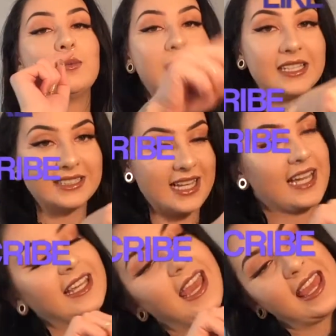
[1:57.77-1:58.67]
please
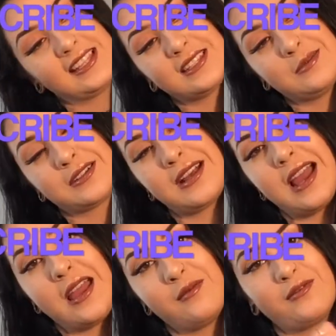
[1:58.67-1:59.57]
like and
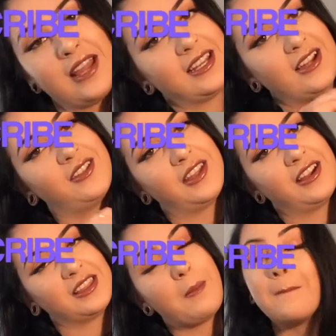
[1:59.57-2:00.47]
subscribe right down there
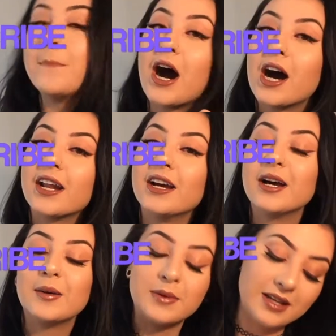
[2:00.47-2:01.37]
at the
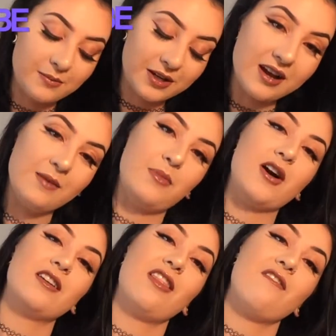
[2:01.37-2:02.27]
bottom become
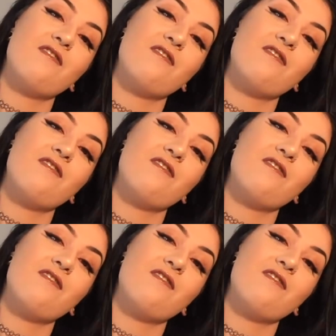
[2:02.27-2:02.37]
part of the